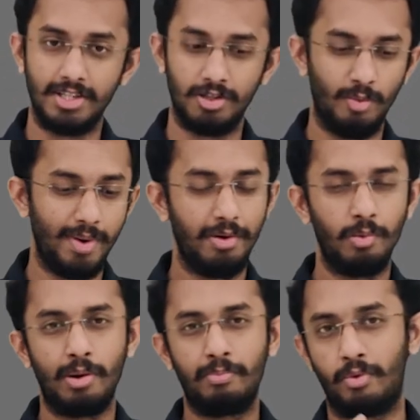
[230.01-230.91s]
So no matter
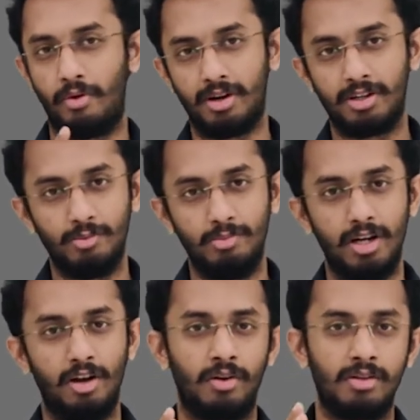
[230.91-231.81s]
what product you
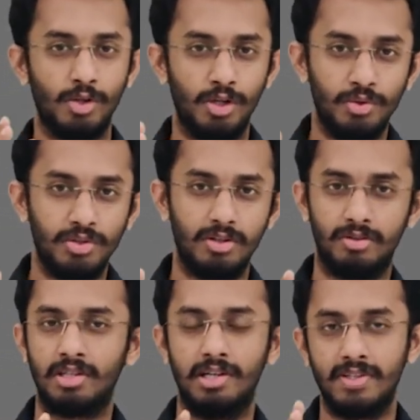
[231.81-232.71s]
build or solution
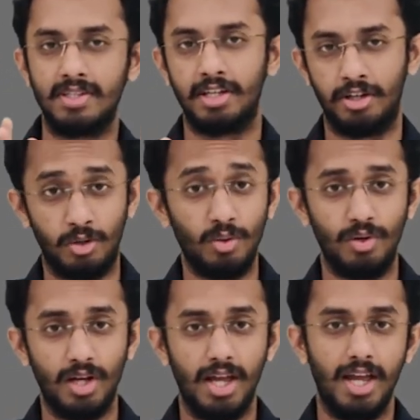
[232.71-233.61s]
or services that you do,